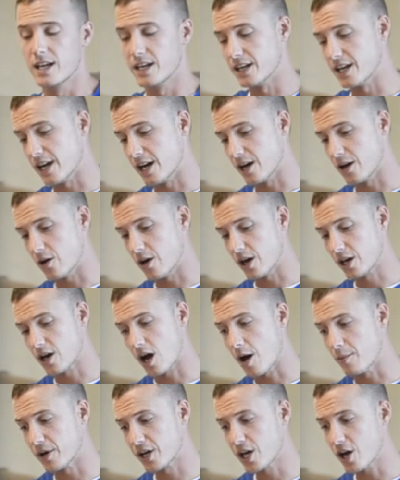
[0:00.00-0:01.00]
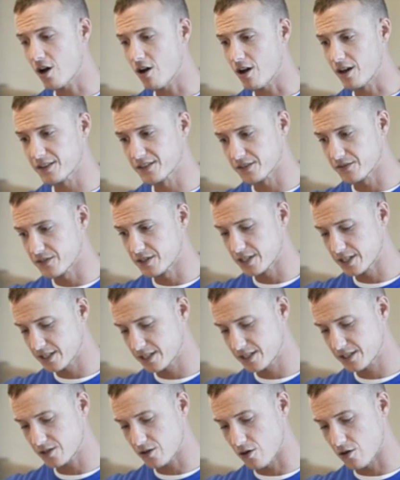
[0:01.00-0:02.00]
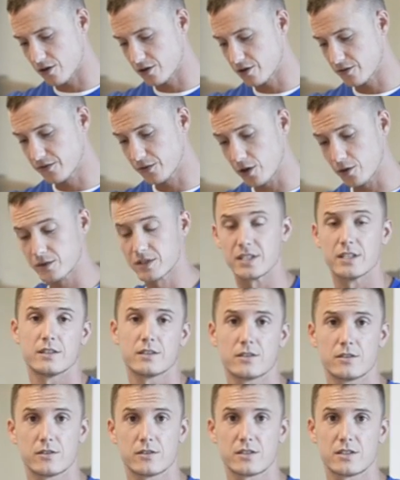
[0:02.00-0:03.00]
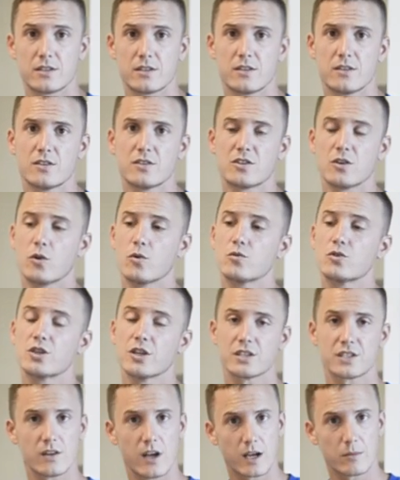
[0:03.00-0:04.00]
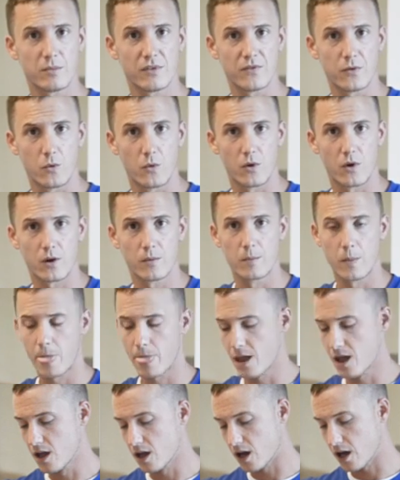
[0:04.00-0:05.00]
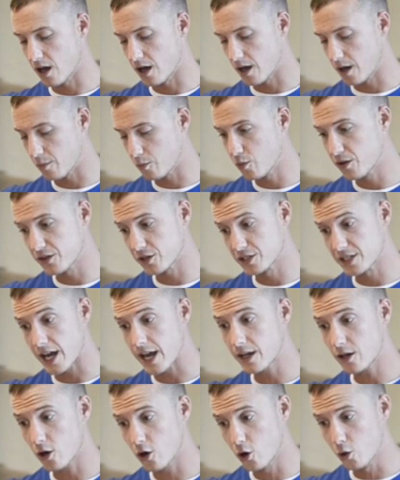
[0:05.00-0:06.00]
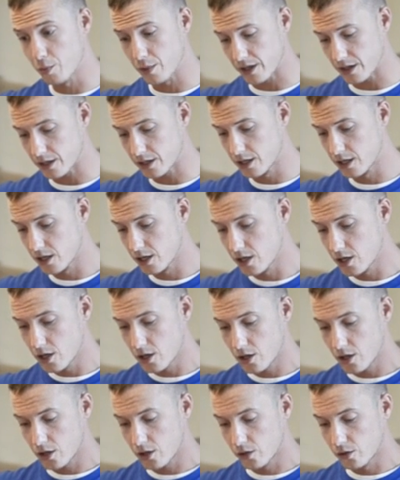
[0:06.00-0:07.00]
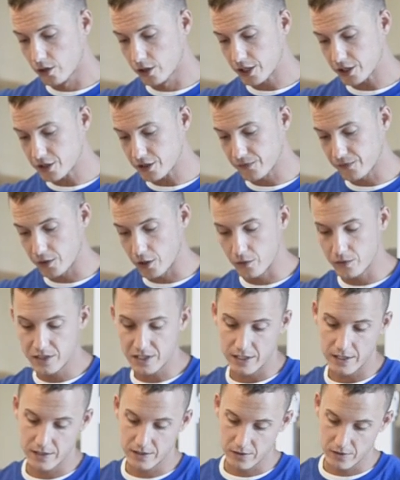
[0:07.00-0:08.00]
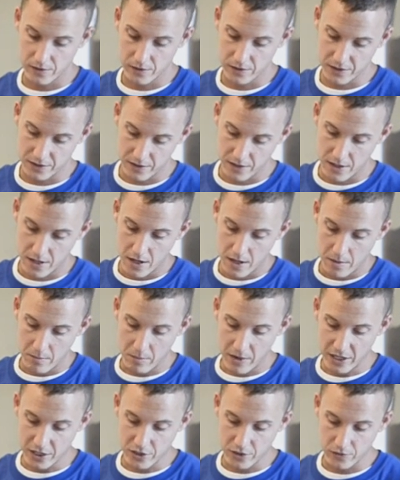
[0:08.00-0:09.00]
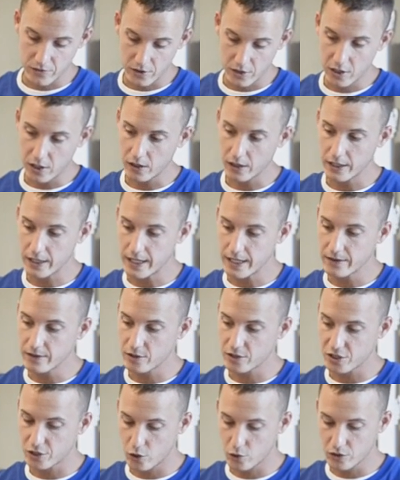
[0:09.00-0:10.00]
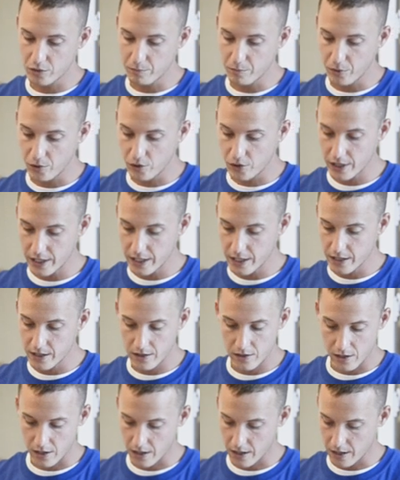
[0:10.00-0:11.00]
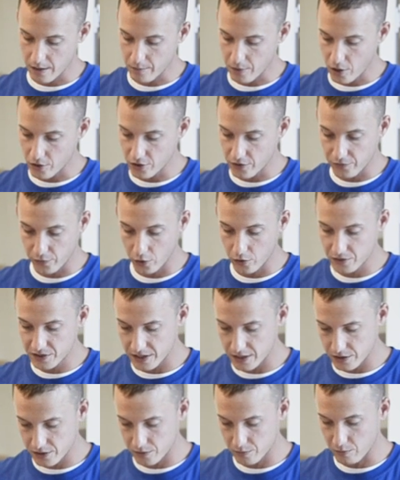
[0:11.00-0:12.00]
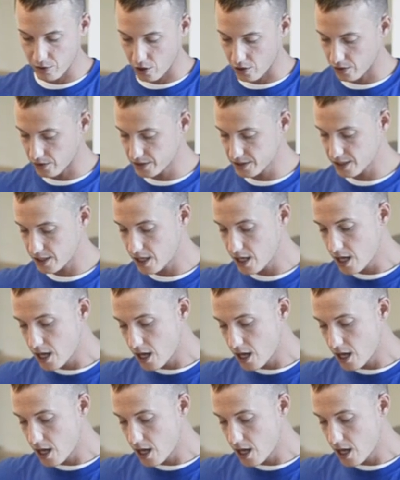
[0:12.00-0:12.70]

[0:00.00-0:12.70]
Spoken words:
Now a common cause of this are your float sensors. So just like before, with your tank open, look at your float sensors, make sure they're clean, there's no debris on your float sensor balls.